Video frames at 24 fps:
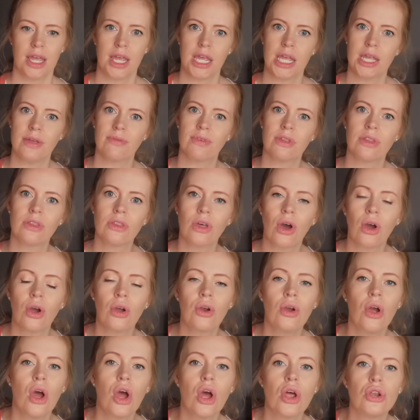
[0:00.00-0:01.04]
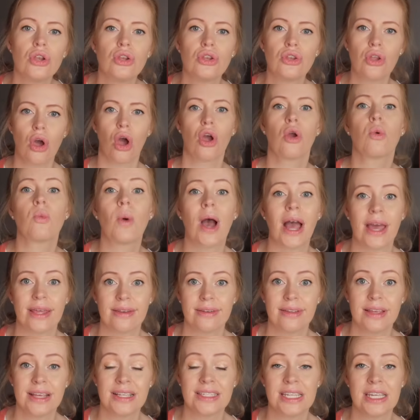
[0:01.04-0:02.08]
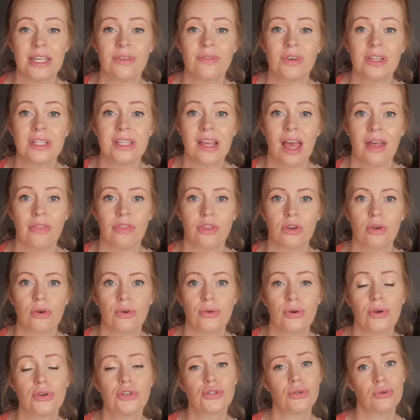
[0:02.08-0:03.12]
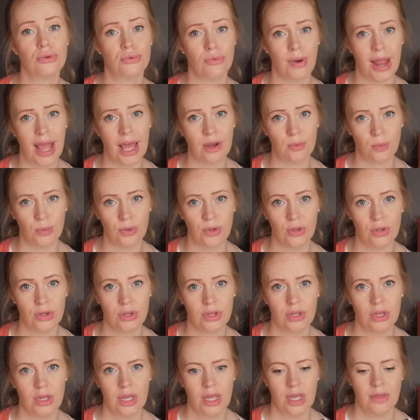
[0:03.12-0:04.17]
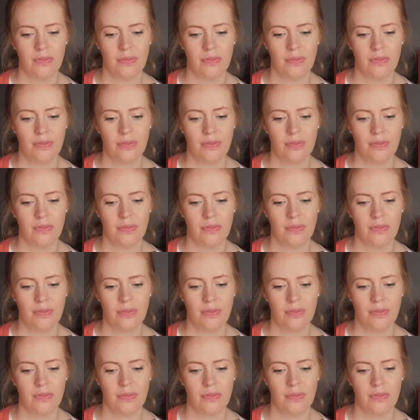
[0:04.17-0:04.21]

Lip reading: even though no one has ever done the crucial groundwork,